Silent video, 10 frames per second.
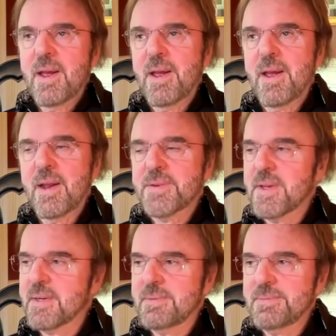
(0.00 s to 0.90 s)
And I
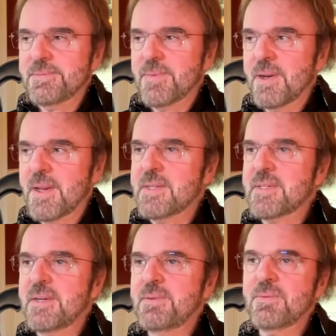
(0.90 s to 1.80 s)
said, well,
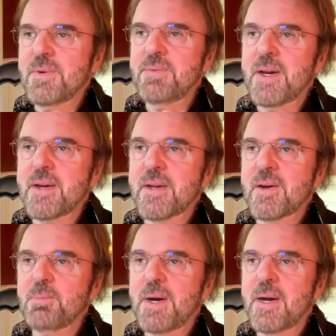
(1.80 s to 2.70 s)
Lacey, we've got to
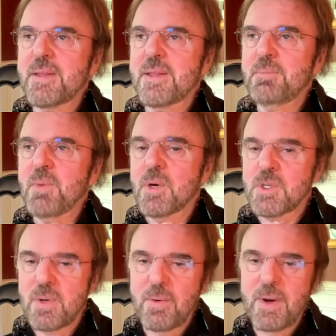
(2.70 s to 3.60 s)
go by the
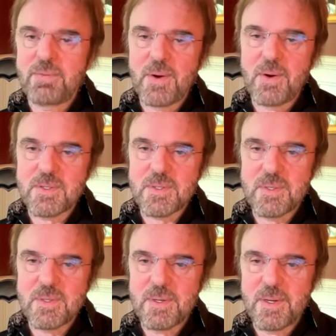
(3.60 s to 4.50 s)
mortuary
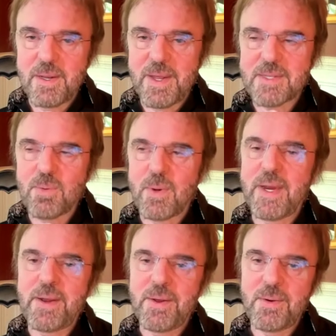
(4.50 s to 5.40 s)
first. And that's when
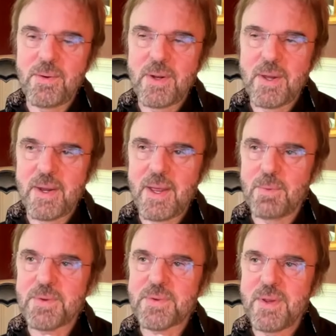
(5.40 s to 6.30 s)
he knew. And
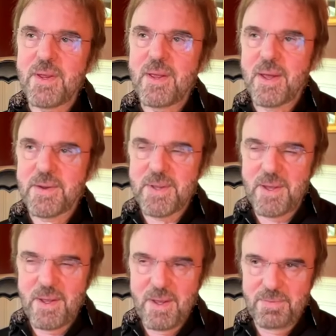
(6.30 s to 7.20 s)
that was a
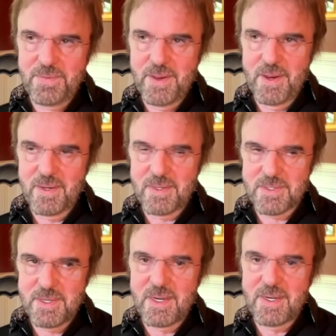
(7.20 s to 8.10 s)
tough thing to
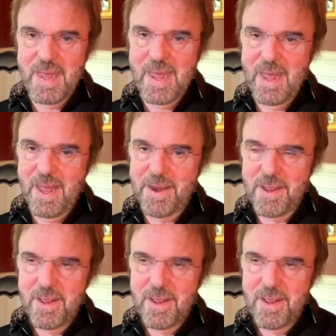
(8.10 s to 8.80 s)
see a dad